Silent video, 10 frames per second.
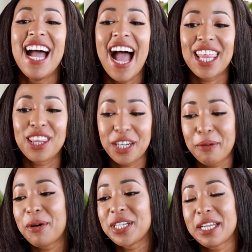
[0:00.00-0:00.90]
I thought
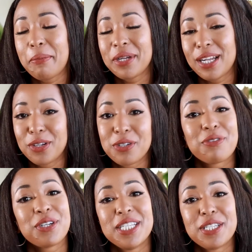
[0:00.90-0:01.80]
about it, I put a lot of
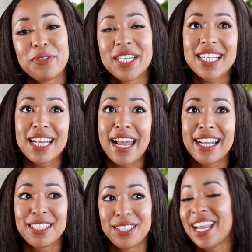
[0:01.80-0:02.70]
thought into it, and
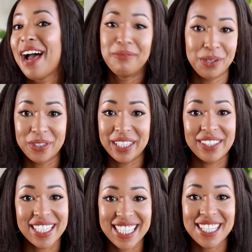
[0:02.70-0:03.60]
I have no
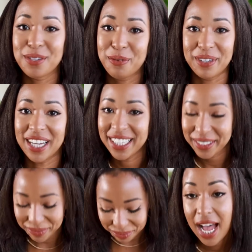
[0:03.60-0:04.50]
regrets so far.
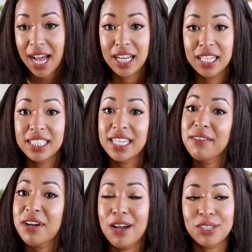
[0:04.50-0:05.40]
Yeah, did I
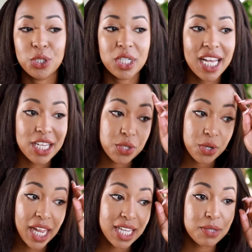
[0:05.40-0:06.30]
ever have short hair? So
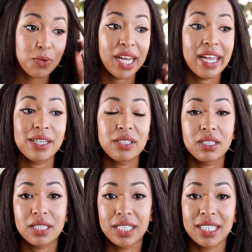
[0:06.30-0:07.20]
yes, when I
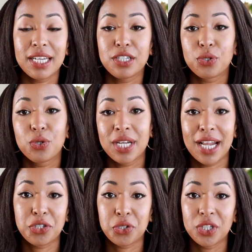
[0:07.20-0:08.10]
decided to go
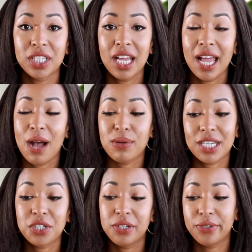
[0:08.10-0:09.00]
natural, I was
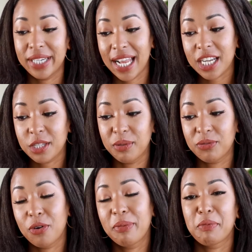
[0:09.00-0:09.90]
actually relaxed
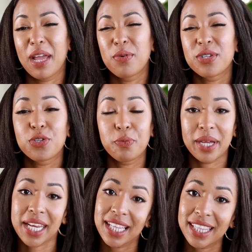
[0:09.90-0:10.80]
before, but my hair was super
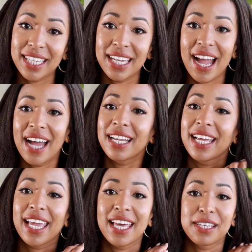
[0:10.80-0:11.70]
unhealthy. I had
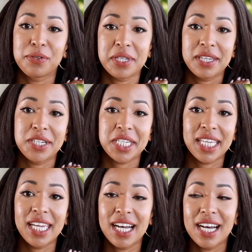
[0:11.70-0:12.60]
like hair that was reaching
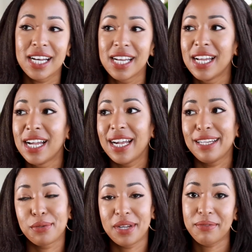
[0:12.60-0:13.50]
here,
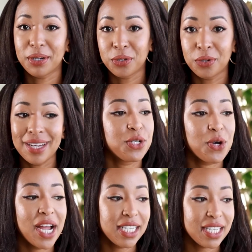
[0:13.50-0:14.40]
it would never grow. So
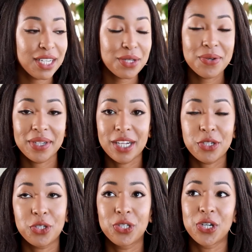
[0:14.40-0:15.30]
I decided to go
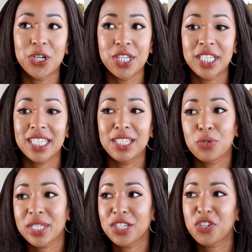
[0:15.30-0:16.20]
natural because it
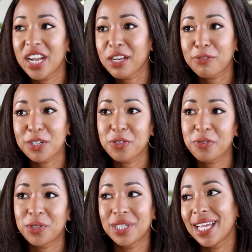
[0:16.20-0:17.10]
was a trend, first
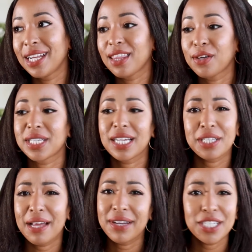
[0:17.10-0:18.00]
of all, and I thought
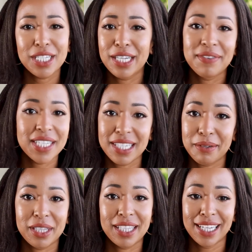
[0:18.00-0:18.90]
I've actually never
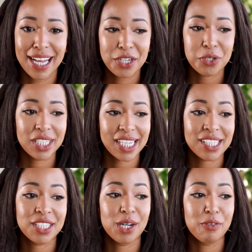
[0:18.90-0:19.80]
seen the natural
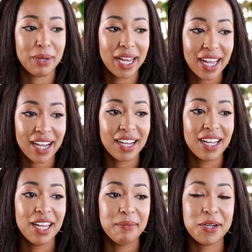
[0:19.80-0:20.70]
texture of my hair,
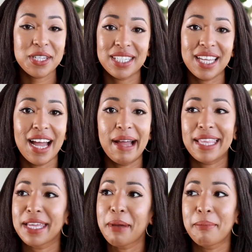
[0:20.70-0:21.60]
because I
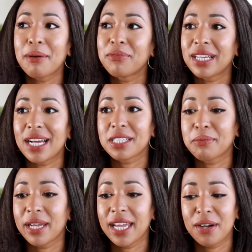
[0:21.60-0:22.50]
think my mom relaxed
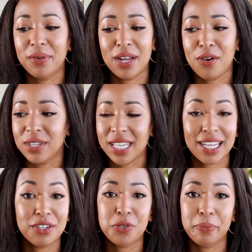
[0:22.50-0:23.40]
my hair when I was
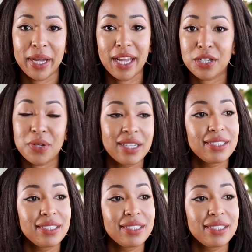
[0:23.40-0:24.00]
like super young, so I